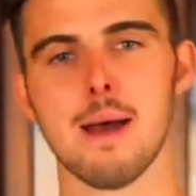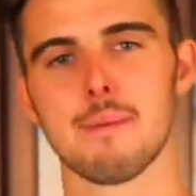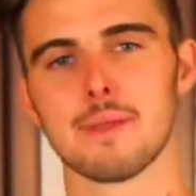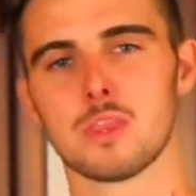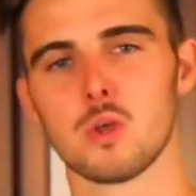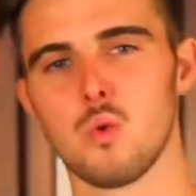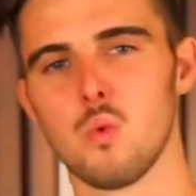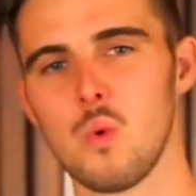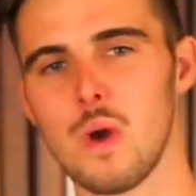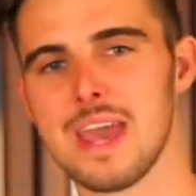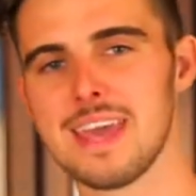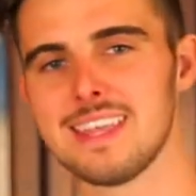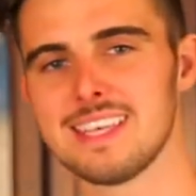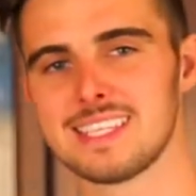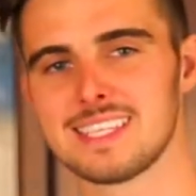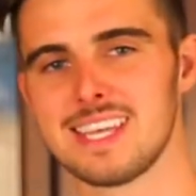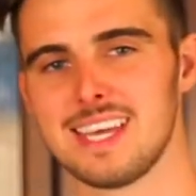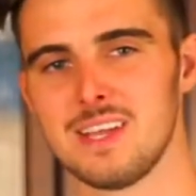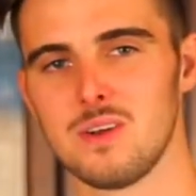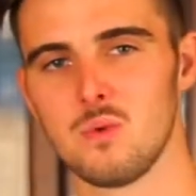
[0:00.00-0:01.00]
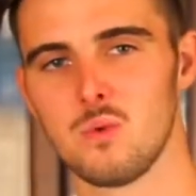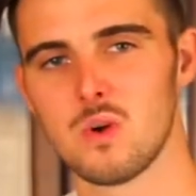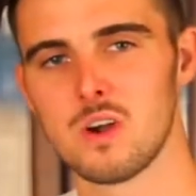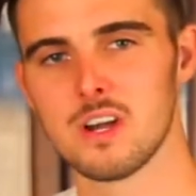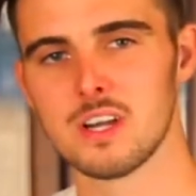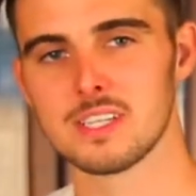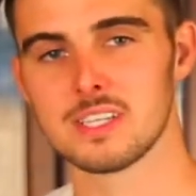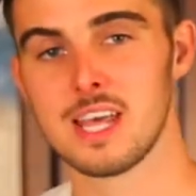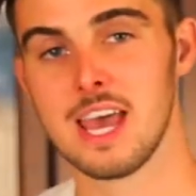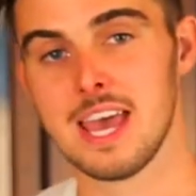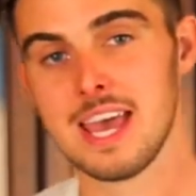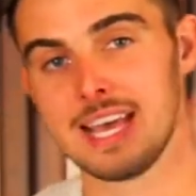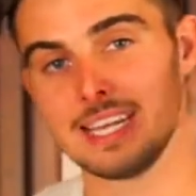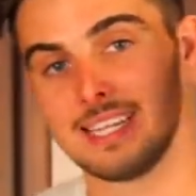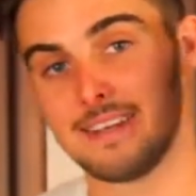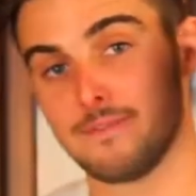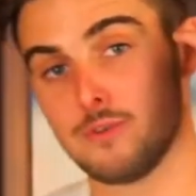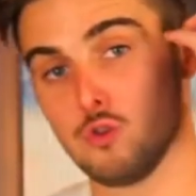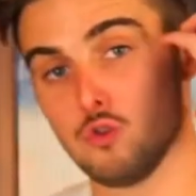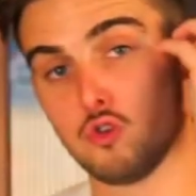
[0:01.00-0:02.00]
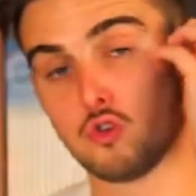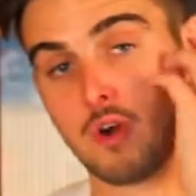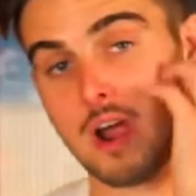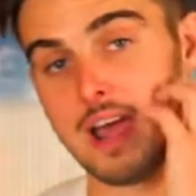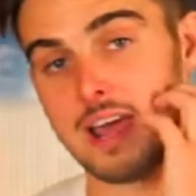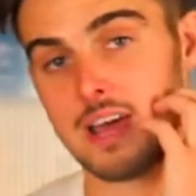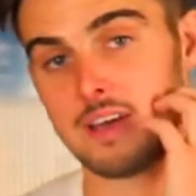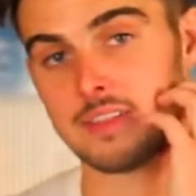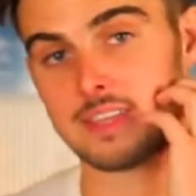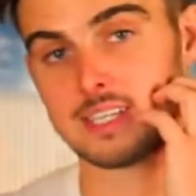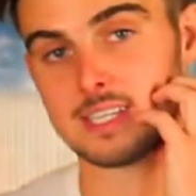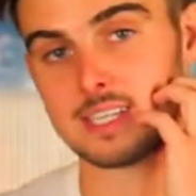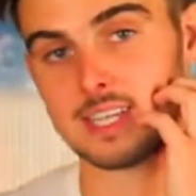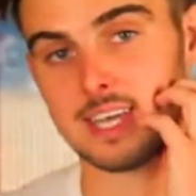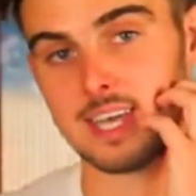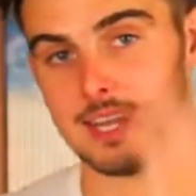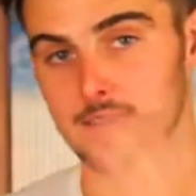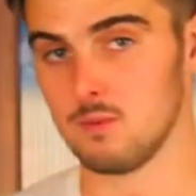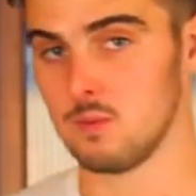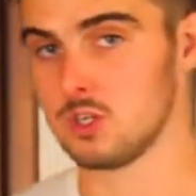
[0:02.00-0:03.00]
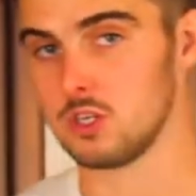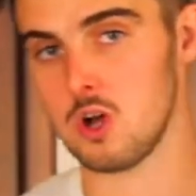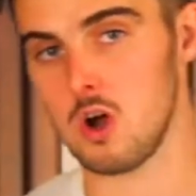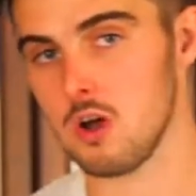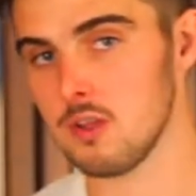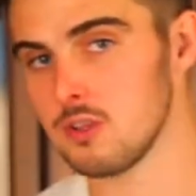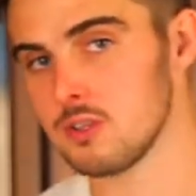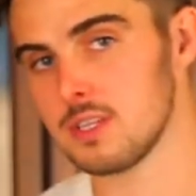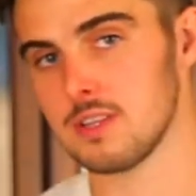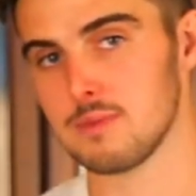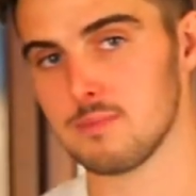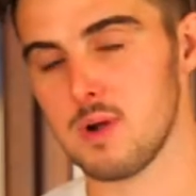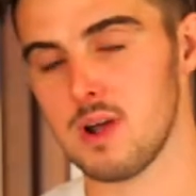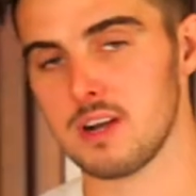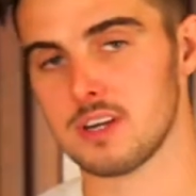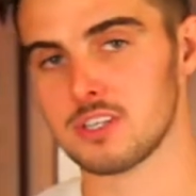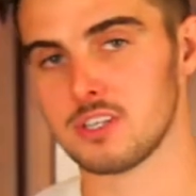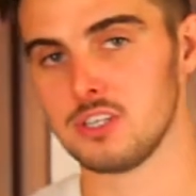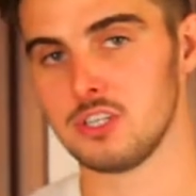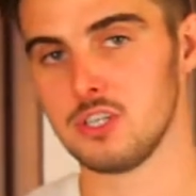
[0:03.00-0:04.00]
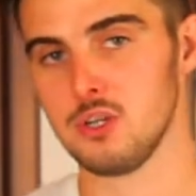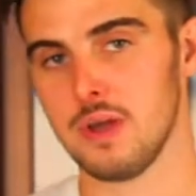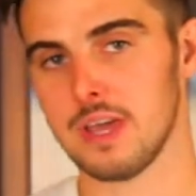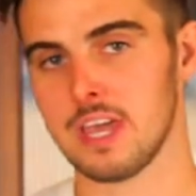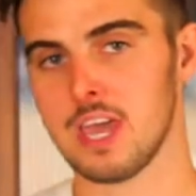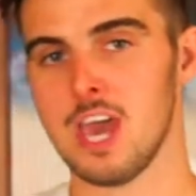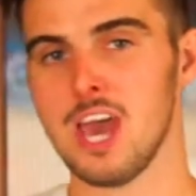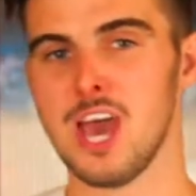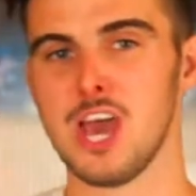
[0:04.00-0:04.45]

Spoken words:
but the way the skin works is if you dry out the skin, which all those other products are doing,